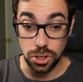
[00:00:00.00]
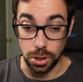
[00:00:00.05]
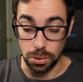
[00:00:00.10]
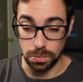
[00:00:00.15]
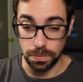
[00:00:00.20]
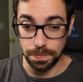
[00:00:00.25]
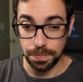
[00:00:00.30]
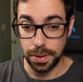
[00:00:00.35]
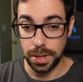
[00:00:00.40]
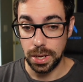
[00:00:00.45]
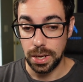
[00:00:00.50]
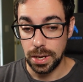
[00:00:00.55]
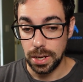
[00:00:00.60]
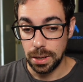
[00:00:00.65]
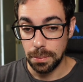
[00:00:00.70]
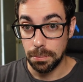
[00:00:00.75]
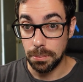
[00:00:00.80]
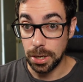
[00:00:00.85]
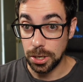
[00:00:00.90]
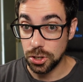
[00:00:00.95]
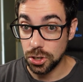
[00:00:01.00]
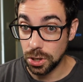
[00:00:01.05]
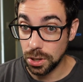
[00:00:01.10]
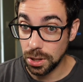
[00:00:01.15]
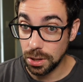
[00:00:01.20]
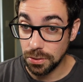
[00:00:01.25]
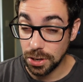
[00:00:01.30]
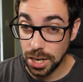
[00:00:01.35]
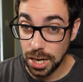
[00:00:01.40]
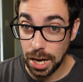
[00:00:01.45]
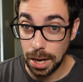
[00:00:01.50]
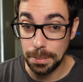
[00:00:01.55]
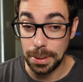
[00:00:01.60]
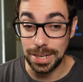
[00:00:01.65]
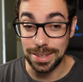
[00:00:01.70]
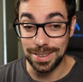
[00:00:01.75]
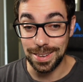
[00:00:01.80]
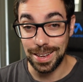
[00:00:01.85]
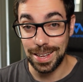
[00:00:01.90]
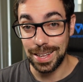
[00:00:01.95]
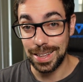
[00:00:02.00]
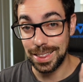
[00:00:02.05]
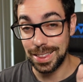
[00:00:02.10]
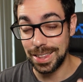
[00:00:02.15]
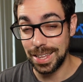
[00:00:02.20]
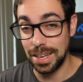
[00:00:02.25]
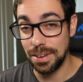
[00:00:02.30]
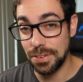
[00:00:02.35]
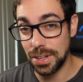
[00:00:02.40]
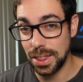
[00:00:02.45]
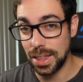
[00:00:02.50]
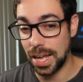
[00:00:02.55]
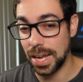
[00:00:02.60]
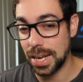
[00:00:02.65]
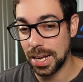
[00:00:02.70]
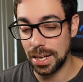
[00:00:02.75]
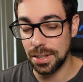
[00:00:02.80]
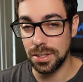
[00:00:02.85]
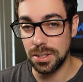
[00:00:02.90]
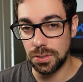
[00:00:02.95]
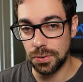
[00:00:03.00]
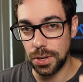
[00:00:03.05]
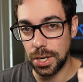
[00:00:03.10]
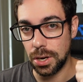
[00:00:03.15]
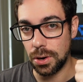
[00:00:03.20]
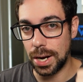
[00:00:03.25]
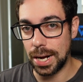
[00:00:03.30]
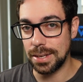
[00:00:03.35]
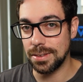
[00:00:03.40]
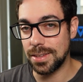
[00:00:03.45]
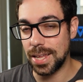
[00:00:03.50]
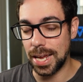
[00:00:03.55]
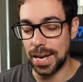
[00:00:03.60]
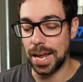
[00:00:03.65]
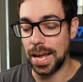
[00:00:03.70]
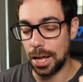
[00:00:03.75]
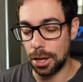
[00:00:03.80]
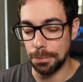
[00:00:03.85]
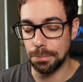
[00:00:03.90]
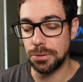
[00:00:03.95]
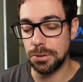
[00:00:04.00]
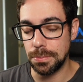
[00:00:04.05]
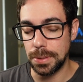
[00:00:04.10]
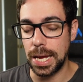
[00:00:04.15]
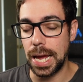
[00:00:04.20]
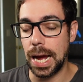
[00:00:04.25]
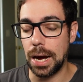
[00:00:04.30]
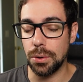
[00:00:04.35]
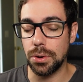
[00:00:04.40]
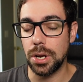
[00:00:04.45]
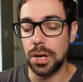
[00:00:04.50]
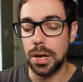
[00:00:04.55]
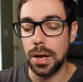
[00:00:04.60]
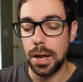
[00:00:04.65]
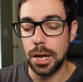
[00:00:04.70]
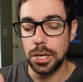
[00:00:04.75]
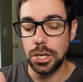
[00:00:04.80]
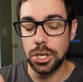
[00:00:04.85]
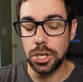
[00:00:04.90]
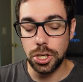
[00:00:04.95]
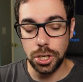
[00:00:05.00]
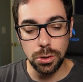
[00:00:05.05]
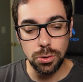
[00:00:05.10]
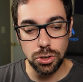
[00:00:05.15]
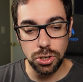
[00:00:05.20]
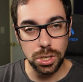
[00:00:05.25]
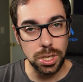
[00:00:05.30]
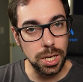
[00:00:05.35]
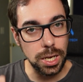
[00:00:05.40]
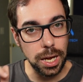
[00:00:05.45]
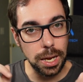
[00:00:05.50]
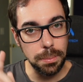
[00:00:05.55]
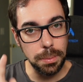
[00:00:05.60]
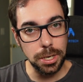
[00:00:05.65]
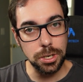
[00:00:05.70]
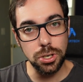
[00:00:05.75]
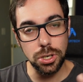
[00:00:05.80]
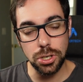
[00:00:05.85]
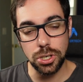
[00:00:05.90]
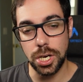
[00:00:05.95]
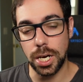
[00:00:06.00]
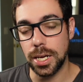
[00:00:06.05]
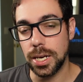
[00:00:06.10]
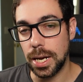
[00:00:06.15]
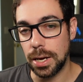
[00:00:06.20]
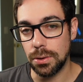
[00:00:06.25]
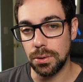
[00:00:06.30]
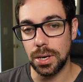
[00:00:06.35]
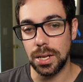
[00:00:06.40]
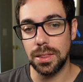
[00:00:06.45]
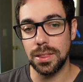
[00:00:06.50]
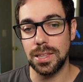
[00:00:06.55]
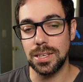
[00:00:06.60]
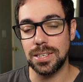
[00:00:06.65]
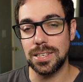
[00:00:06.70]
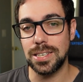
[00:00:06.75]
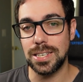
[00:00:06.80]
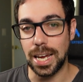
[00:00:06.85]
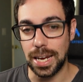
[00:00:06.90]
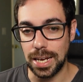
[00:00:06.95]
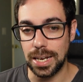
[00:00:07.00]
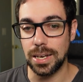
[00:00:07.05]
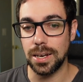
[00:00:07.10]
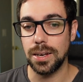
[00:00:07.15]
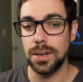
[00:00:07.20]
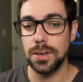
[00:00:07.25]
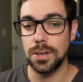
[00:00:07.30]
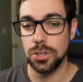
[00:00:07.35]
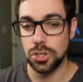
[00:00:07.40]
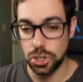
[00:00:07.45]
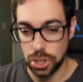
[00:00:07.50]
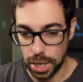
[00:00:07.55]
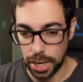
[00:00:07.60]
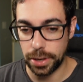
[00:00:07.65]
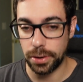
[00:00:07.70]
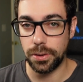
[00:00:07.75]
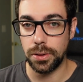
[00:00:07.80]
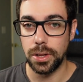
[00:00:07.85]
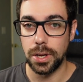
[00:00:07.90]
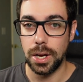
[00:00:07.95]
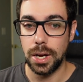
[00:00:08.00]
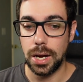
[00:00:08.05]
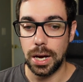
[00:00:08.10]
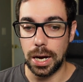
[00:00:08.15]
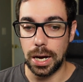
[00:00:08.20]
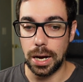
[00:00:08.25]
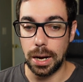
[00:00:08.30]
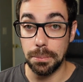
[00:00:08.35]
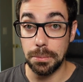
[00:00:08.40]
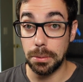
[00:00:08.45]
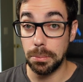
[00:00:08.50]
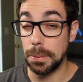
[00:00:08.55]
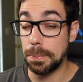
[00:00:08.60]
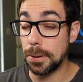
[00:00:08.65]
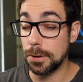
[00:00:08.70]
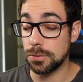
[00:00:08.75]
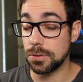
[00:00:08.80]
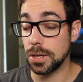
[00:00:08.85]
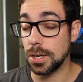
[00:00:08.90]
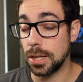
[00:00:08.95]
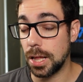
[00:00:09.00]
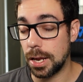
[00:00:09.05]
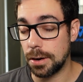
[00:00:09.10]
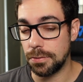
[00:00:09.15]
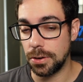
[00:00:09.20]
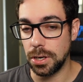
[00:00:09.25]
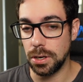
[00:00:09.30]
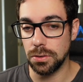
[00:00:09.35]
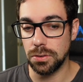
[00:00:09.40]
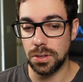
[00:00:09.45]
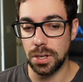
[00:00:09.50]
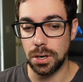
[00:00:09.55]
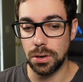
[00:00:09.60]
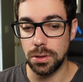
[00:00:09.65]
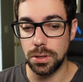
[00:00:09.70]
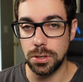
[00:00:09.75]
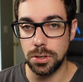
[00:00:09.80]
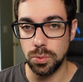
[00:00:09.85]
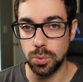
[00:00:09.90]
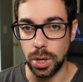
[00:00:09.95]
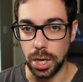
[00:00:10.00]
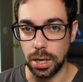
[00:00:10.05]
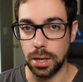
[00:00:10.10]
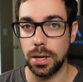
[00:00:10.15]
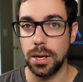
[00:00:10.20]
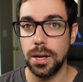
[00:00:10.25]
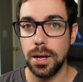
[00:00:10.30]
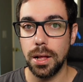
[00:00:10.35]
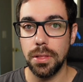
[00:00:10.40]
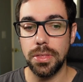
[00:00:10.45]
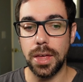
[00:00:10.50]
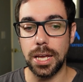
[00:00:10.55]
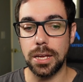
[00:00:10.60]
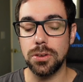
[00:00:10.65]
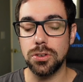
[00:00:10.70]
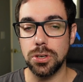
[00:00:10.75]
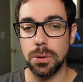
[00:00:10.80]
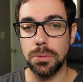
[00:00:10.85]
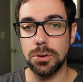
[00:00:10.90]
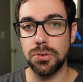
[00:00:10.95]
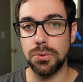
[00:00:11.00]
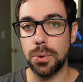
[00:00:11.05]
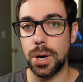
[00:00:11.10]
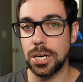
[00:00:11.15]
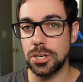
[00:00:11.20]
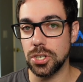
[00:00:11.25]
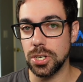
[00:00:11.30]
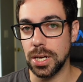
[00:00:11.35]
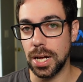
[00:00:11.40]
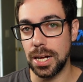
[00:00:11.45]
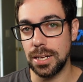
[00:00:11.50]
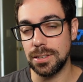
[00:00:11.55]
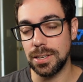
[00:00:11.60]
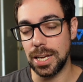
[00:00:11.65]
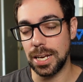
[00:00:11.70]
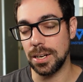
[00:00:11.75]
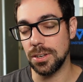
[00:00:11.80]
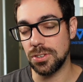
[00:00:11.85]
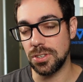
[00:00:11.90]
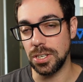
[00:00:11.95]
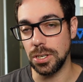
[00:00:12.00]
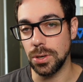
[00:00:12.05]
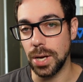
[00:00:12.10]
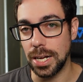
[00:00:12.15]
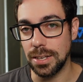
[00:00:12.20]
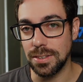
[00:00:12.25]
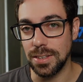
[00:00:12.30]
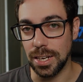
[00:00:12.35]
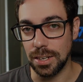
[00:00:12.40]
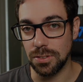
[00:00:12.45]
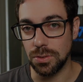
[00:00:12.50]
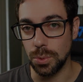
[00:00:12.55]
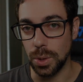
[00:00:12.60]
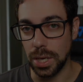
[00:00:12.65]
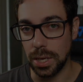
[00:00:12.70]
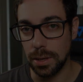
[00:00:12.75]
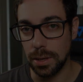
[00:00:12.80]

So make sure you leave a comment, leave a like on this video, as that helps me out hugely, and make sure you check out the second channel. I'm going to be posting a lot of videos there this week. Thank you so much for watching, guys, and I'll see you guys next